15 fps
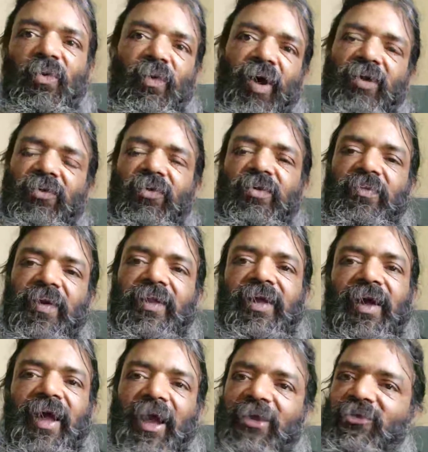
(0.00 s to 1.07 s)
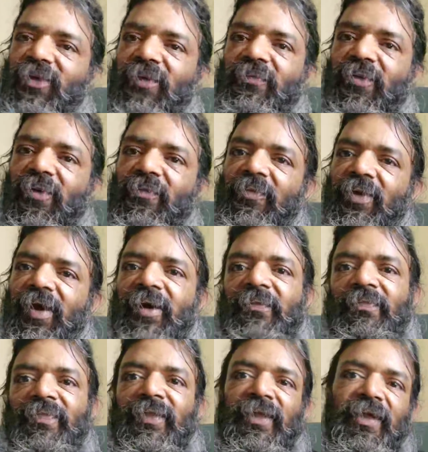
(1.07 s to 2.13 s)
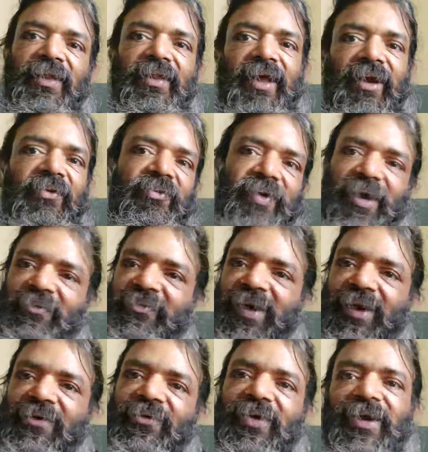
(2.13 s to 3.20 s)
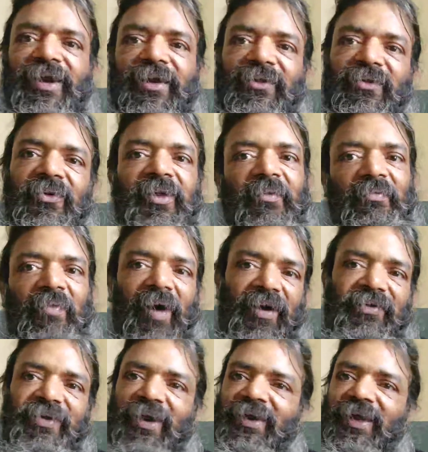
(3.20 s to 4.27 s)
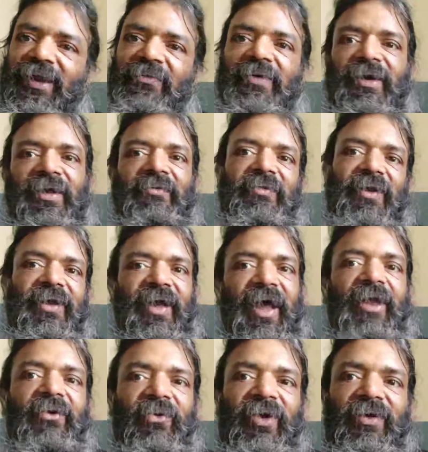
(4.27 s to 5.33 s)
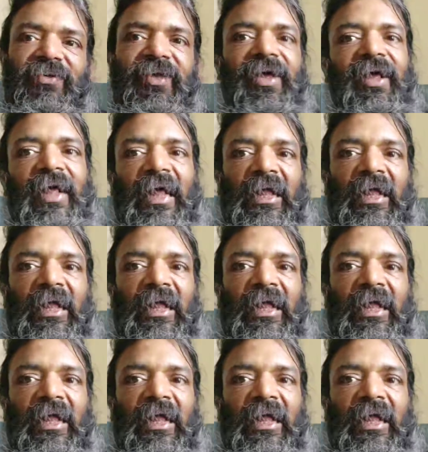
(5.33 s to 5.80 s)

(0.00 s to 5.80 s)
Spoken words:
what would be the actual formula that we have calculated through the partial derivative in calculus